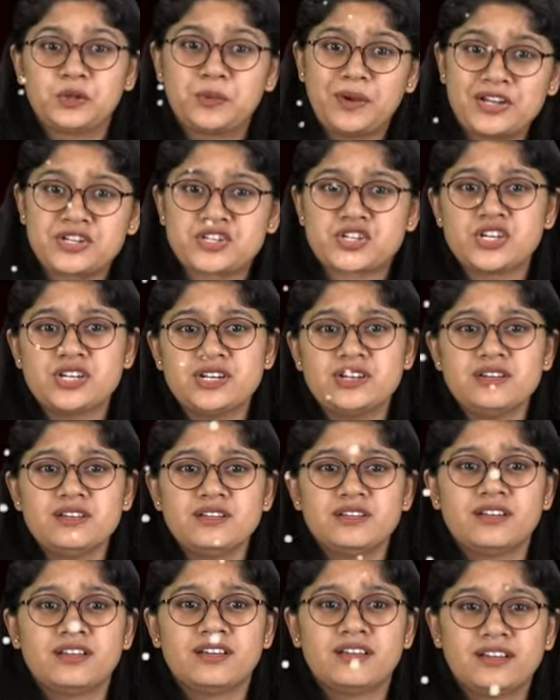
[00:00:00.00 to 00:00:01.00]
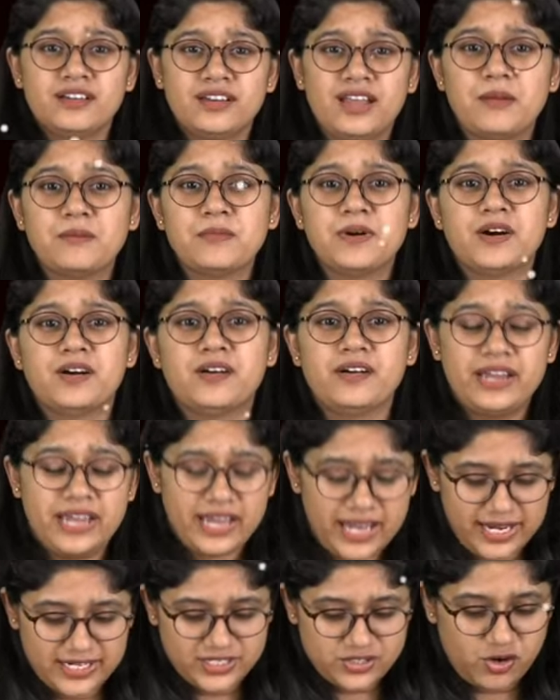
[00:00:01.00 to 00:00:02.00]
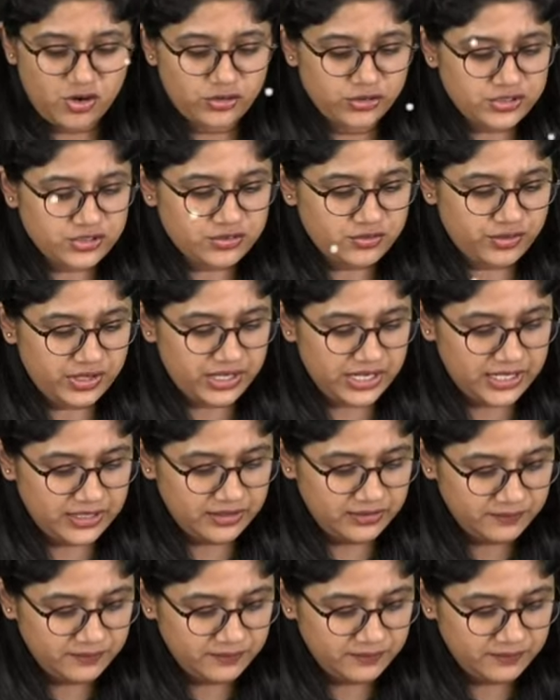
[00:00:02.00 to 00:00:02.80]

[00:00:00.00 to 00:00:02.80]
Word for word: Question number eight on your screen.